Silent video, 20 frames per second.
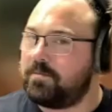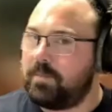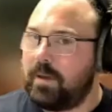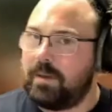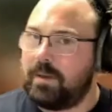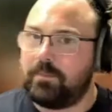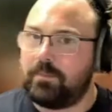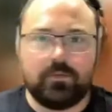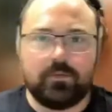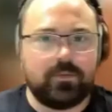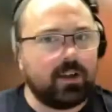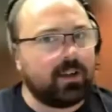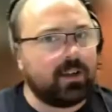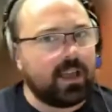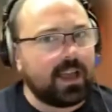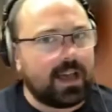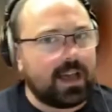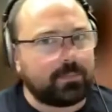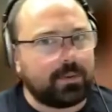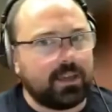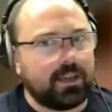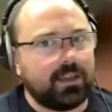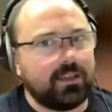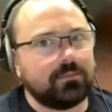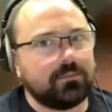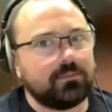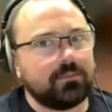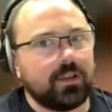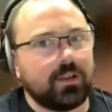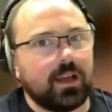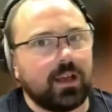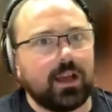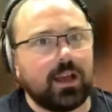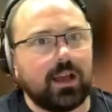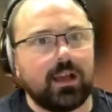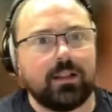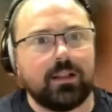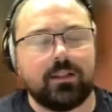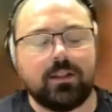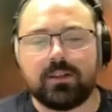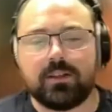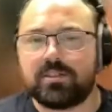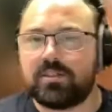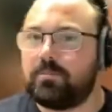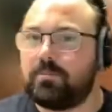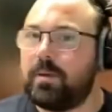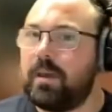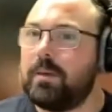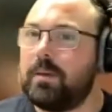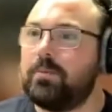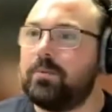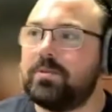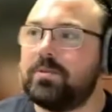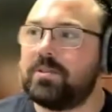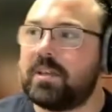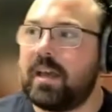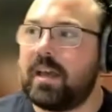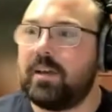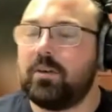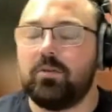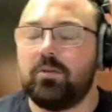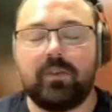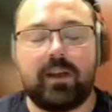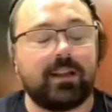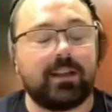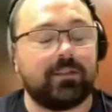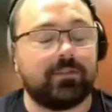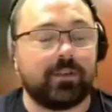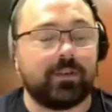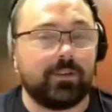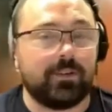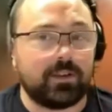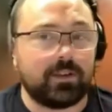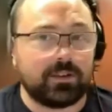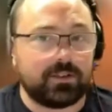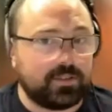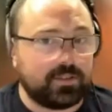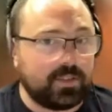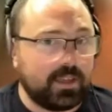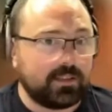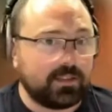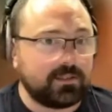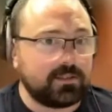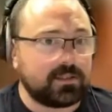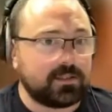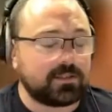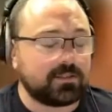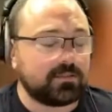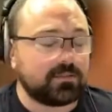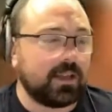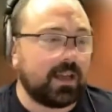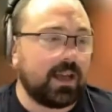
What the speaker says: of people very happy. Lots of people saying already very good things.